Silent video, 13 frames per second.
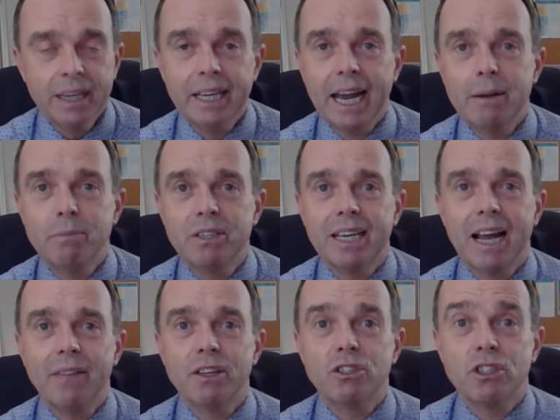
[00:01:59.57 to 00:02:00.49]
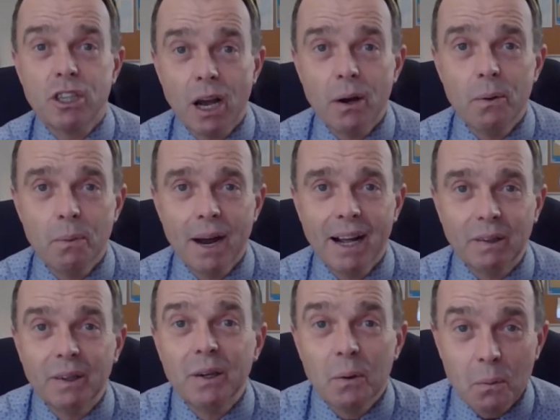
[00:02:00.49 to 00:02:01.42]
came together so
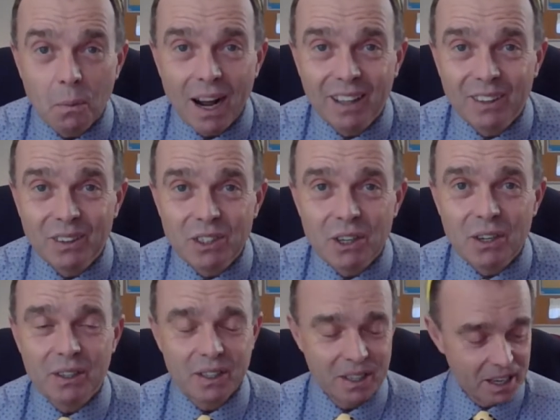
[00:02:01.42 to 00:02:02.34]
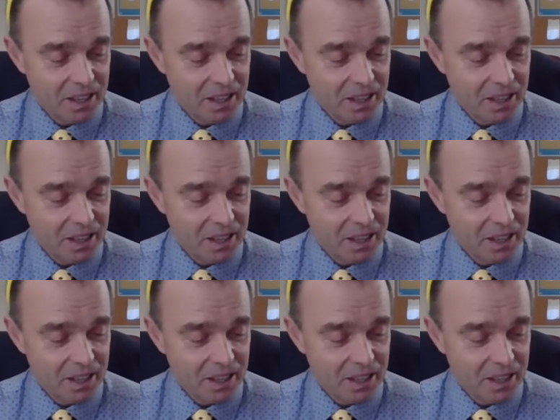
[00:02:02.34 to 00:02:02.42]
well. Well done.